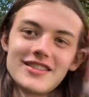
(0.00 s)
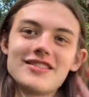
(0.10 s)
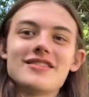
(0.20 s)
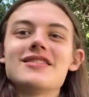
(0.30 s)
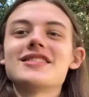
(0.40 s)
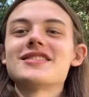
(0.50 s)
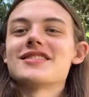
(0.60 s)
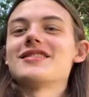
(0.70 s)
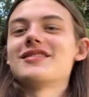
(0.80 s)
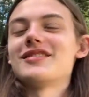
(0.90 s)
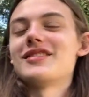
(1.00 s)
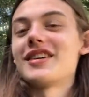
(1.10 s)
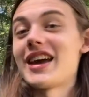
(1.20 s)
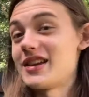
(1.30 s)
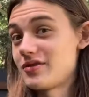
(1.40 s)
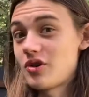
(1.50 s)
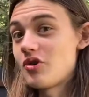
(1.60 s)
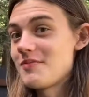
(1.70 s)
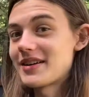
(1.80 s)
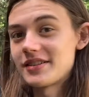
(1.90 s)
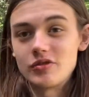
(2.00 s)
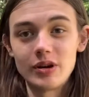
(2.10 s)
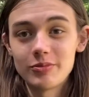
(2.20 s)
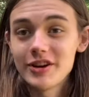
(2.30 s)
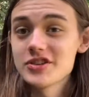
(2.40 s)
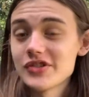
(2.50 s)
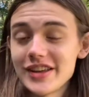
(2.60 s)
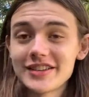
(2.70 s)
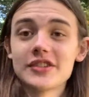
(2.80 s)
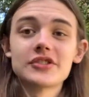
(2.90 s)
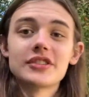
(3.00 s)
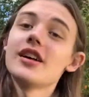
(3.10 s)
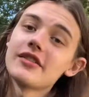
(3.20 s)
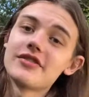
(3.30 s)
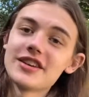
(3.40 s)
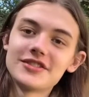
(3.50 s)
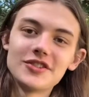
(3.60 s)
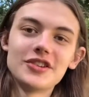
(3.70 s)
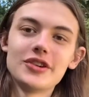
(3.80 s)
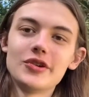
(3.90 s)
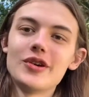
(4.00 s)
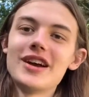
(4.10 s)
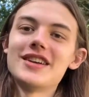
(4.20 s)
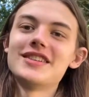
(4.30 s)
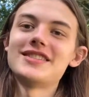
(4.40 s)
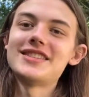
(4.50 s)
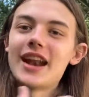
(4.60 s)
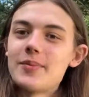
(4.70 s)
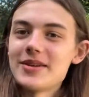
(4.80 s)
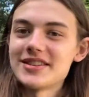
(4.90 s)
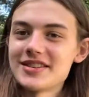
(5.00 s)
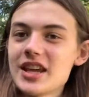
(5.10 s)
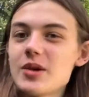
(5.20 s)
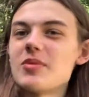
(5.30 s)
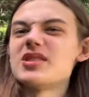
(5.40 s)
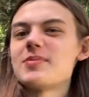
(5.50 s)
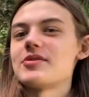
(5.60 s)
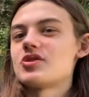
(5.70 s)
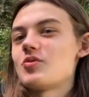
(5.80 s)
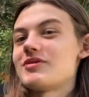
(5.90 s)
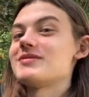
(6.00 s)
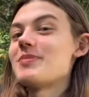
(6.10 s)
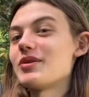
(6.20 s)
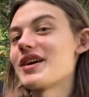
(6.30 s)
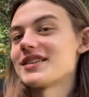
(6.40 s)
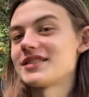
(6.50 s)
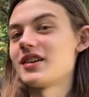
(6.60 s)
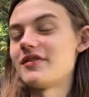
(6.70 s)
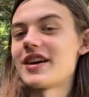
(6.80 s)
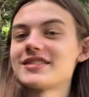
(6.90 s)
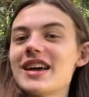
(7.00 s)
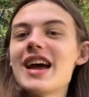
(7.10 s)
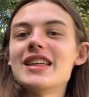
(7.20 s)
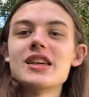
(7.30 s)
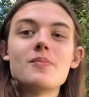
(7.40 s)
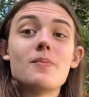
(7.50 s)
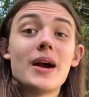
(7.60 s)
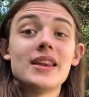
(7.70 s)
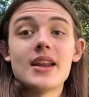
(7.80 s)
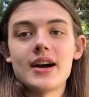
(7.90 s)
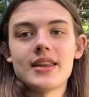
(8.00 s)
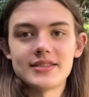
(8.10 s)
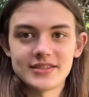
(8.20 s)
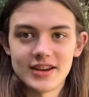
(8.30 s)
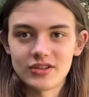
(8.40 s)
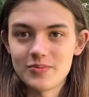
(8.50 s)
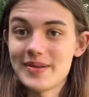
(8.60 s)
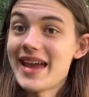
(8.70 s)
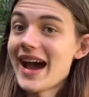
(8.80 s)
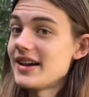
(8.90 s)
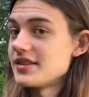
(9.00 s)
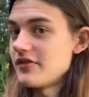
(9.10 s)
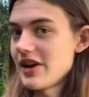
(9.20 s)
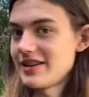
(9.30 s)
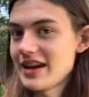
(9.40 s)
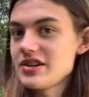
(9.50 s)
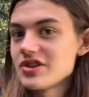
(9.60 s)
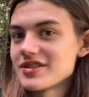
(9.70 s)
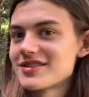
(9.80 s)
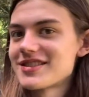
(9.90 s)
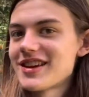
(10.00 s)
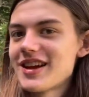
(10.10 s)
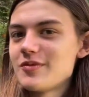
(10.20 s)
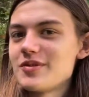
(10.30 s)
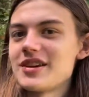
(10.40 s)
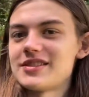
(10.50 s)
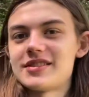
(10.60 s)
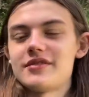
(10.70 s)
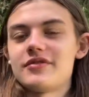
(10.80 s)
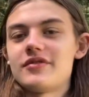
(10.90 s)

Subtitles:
this, again, going back to the cooperation things, there's a lot of things you can do to set up as a team, especially with spellcasting effects that might not necessarily be as advantageous because of